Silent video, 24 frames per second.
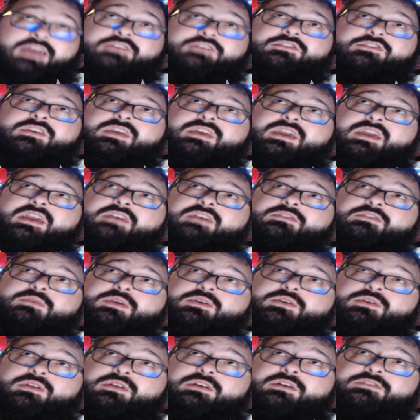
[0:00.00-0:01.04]
Actually, I guess we
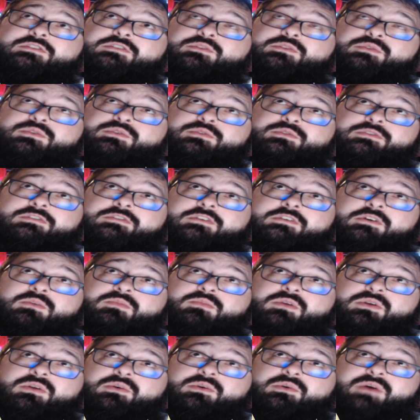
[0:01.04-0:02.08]
could also do
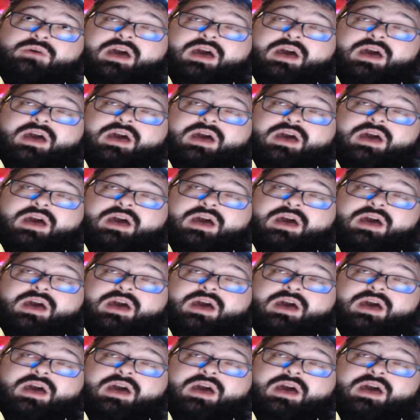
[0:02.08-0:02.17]
Slowbro.